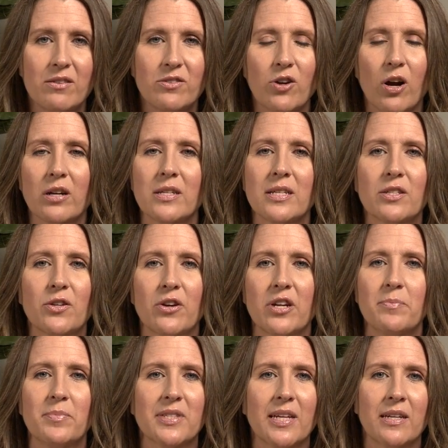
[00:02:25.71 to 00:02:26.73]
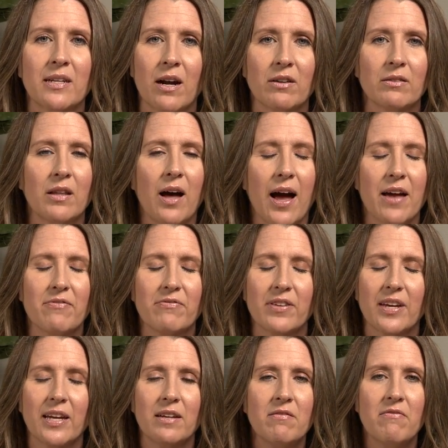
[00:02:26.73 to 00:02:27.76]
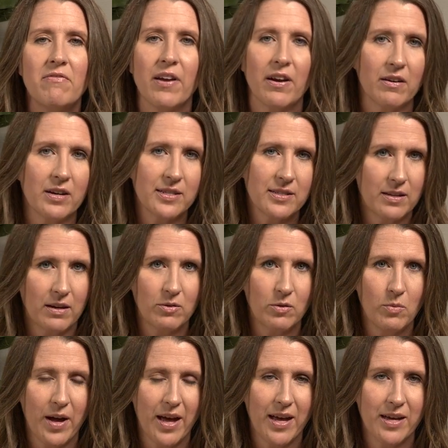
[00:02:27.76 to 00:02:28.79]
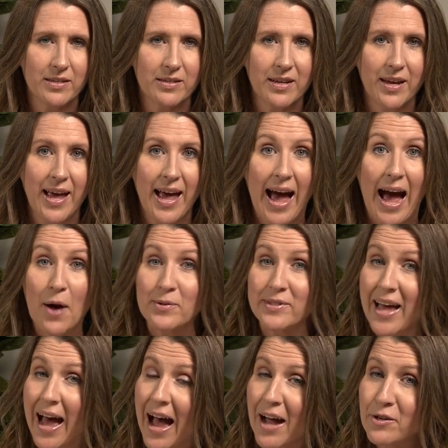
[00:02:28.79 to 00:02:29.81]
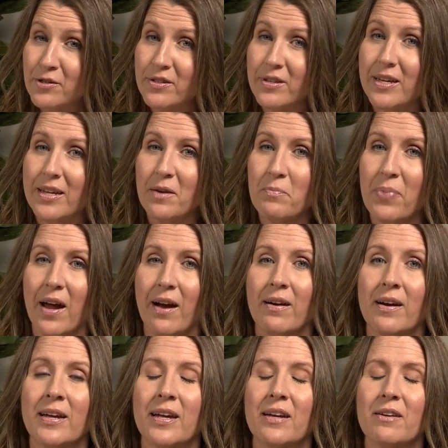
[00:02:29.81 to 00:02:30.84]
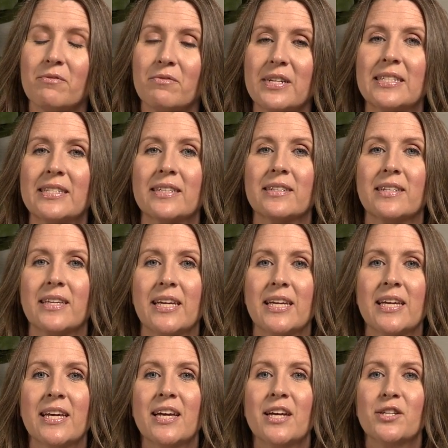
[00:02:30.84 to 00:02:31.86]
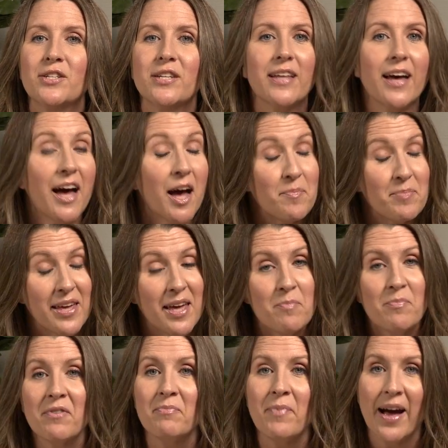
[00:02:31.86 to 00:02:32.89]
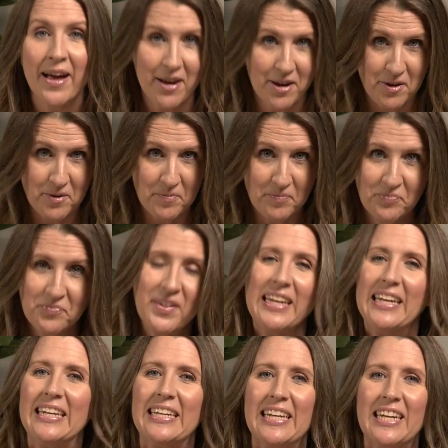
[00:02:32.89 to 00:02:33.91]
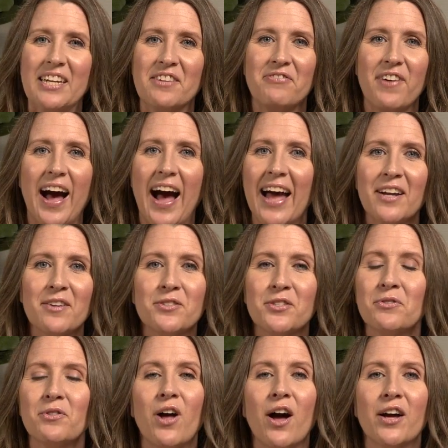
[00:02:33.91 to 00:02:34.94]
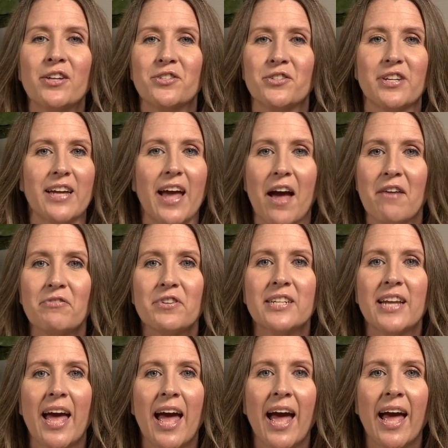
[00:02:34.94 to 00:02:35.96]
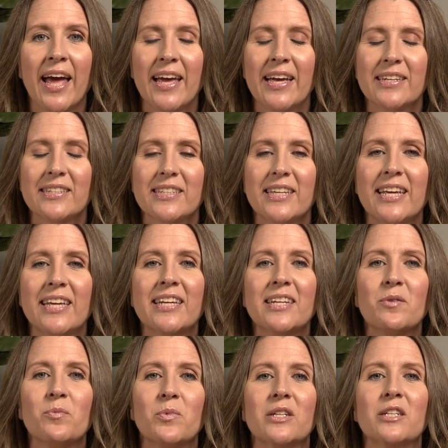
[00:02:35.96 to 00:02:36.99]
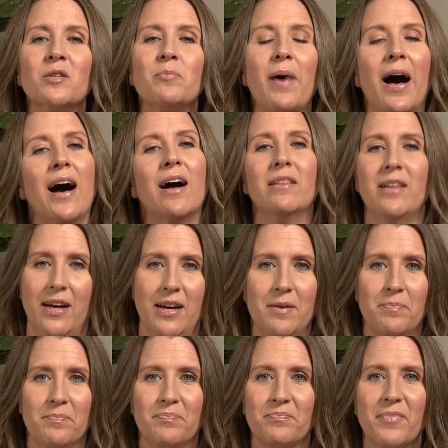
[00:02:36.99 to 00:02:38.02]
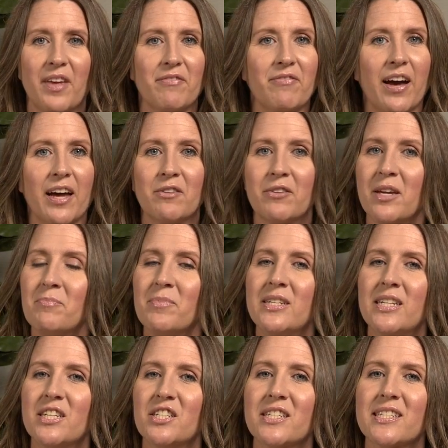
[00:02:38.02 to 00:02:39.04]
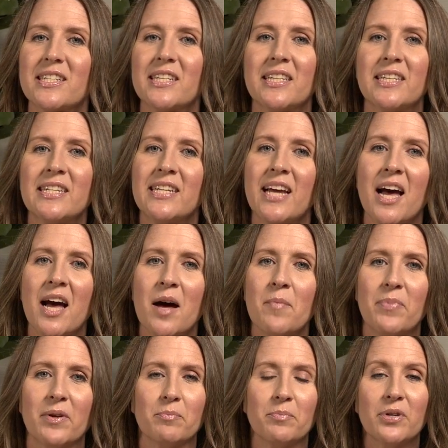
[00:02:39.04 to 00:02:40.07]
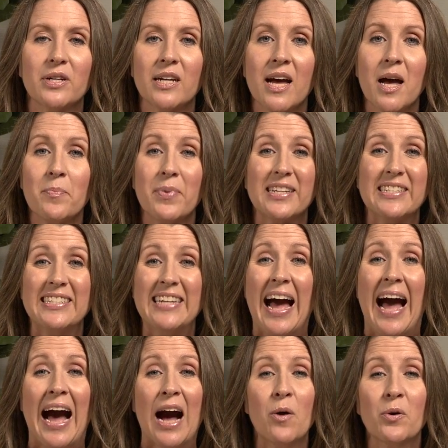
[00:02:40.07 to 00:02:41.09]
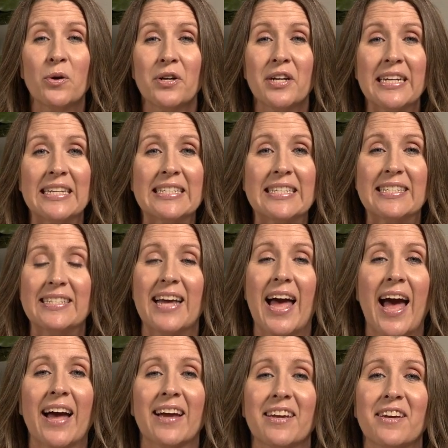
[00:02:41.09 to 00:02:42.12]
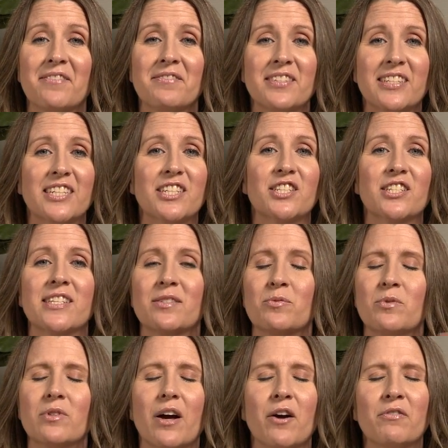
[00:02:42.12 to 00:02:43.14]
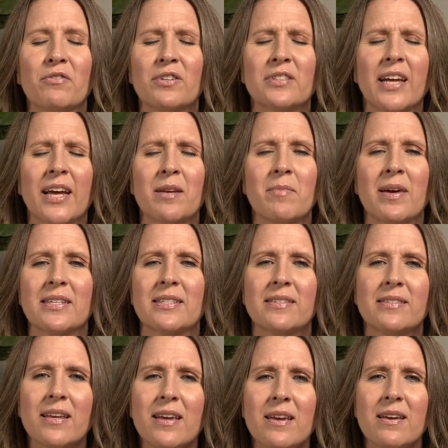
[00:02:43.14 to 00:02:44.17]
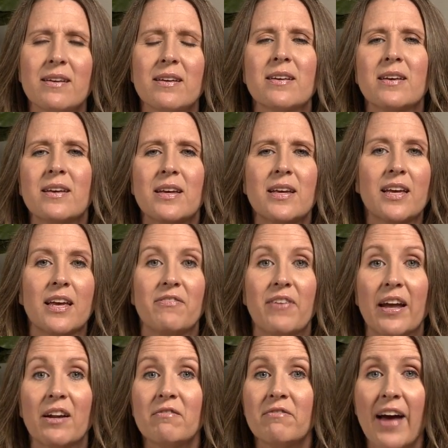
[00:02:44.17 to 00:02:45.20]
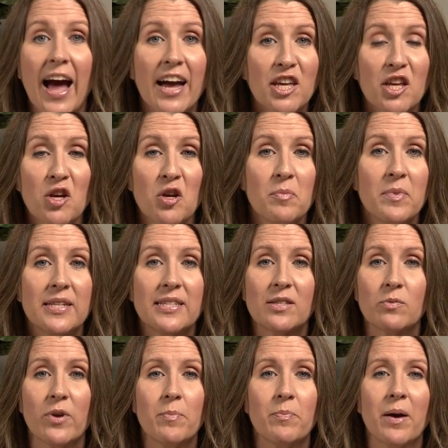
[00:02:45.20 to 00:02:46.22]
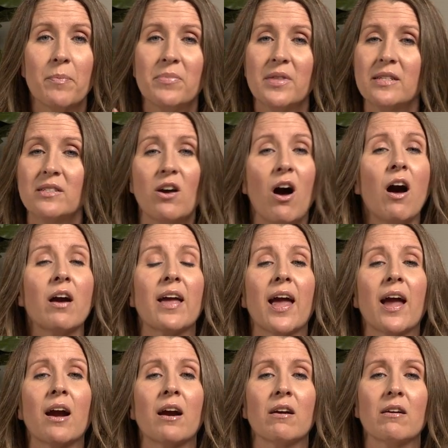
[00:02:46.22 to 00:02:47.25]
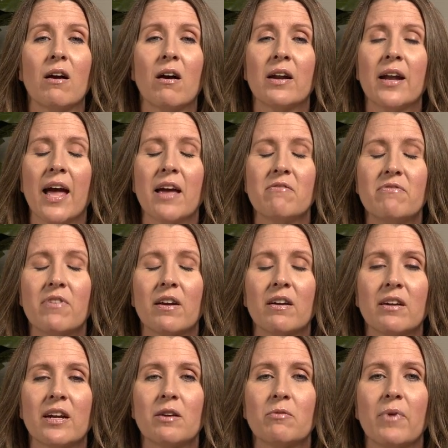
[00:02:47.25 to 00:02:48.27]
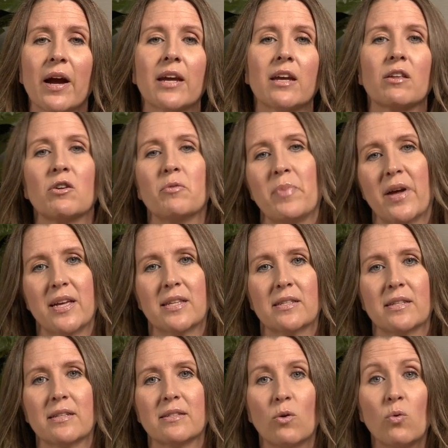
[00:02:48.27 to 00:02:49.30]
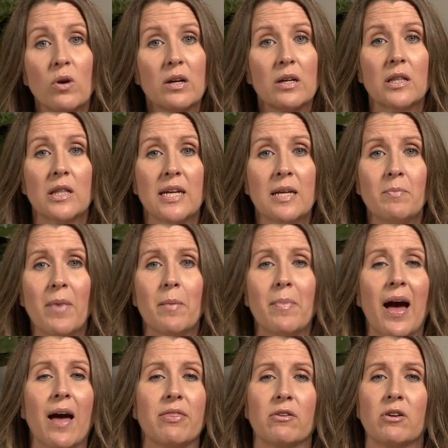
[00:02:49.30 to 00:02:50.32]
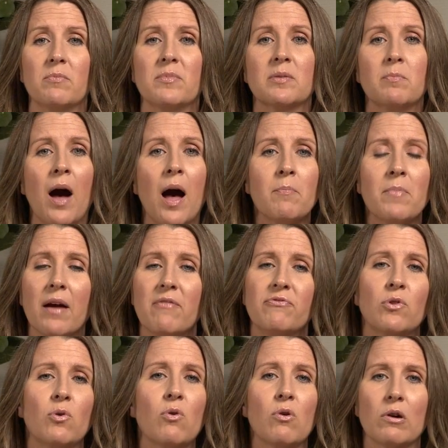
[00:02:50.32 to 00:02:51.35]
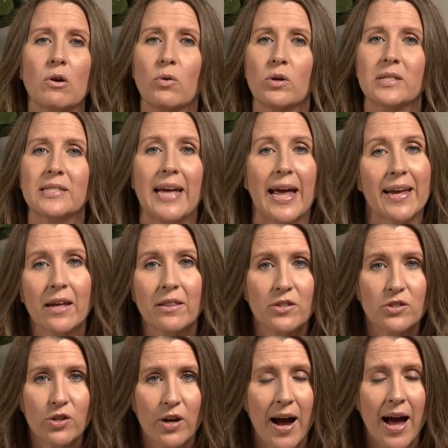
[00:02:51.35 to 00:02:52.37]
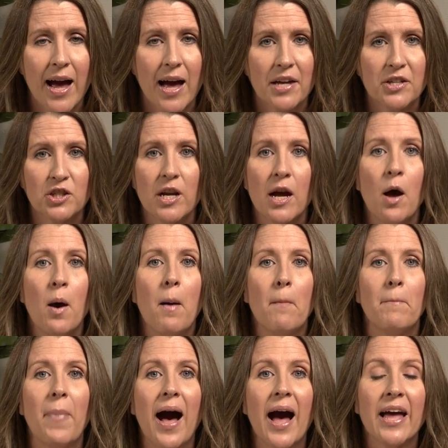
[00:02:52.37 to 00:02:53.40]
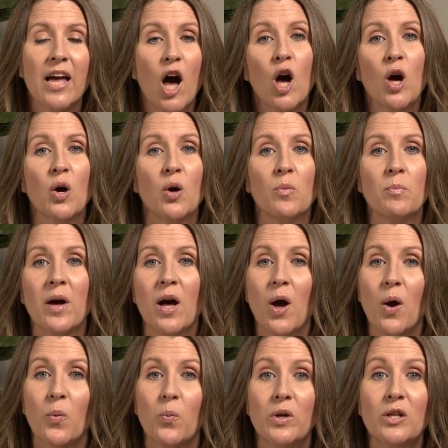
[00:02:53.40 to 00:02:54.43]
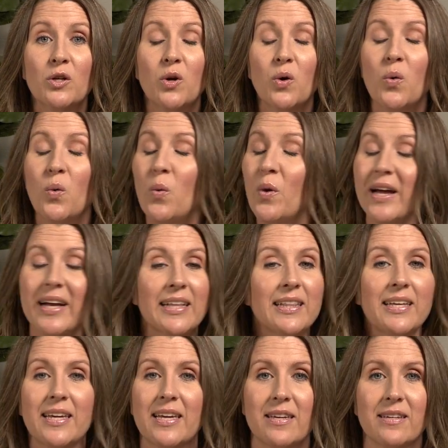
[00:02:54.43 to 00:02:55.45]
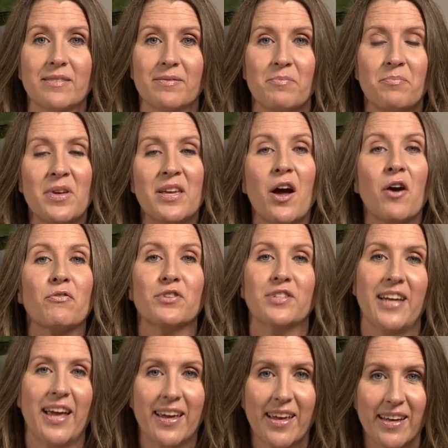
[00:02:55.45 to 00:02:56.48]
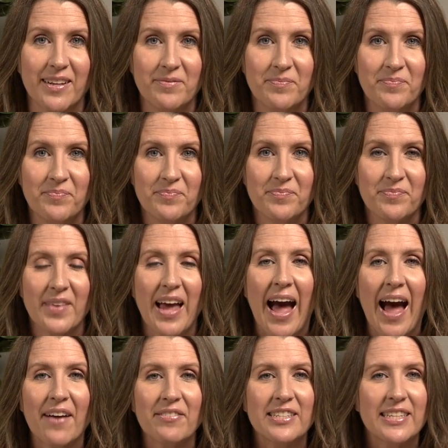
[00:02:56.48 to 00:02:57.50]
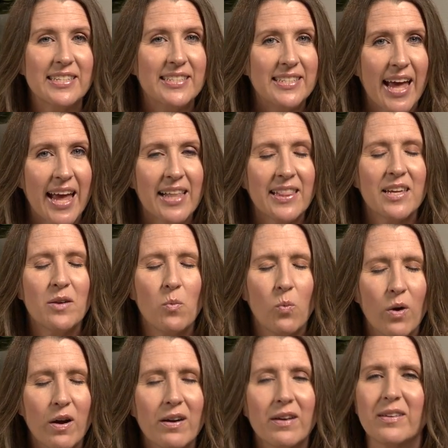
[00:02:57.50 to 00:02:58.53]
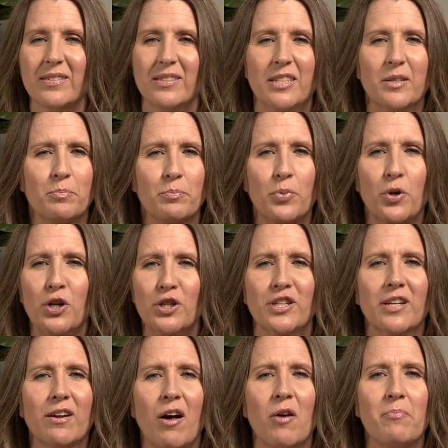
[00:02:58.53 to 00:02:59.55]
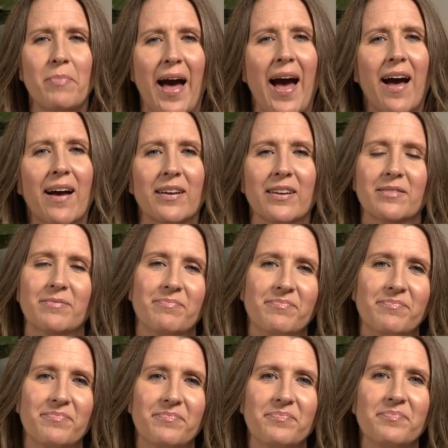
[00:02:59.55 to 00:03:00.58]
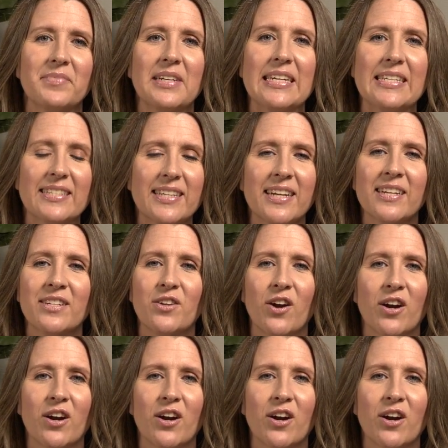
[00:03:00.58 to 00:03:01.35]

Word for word: Darkness creeps into our life in very subtle ways. I was actually comparing it recently to the upkeep of my home. If I don't do laundry every day, it will pile up. If I don't keep the dishes cleaned up and put up, a towering stack of dishes will overtake my sink if I don't vacuum and sweep up the dog hair on a very regular basis, or clean my bathrooms, mop my floor, or take out the trash, my home will quickly be overtaken. I have to daily work to push it all back. Sin and